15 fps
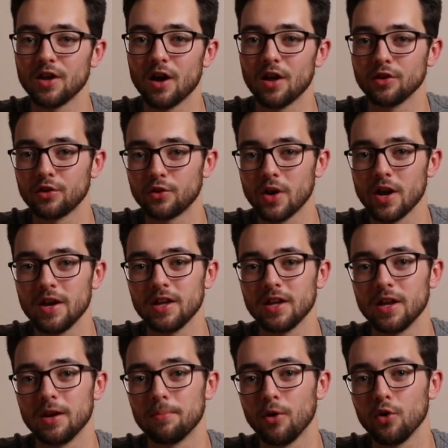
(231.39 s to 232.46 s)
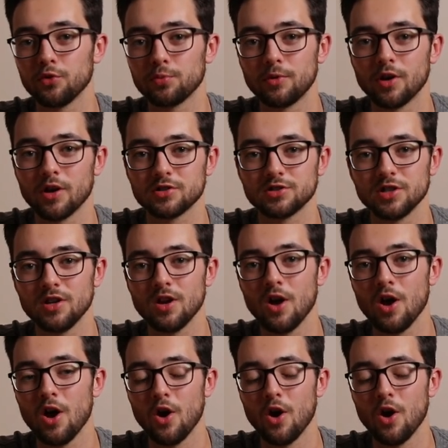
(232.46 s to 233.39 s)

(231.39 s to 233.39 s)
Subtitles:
color grading in post-production,